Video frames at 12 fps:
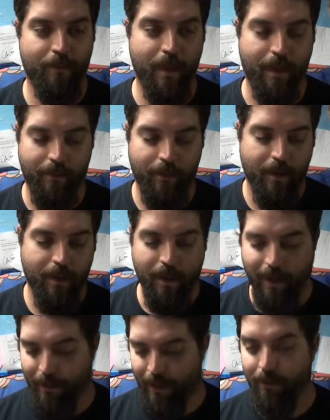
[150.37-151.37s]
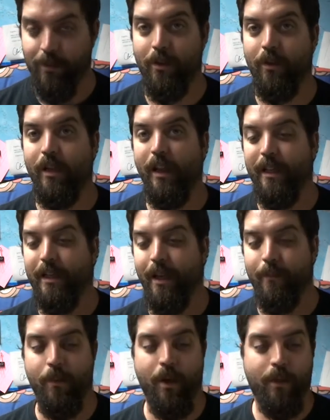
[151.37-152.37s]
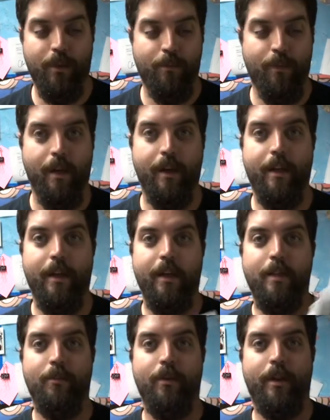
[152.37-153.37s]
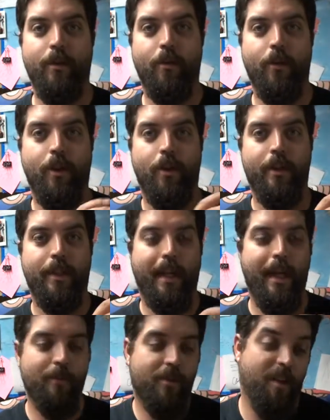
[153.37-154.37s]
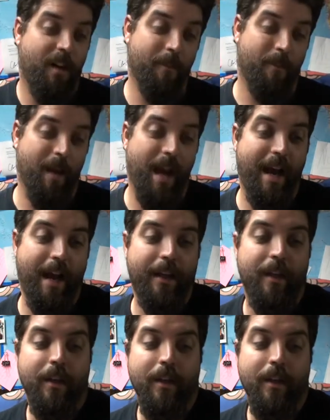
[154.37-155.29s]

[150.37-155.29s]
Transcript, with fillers: But, I mean, it was only like 10 bucks. But it is pretty cool, though. And the game's not bad.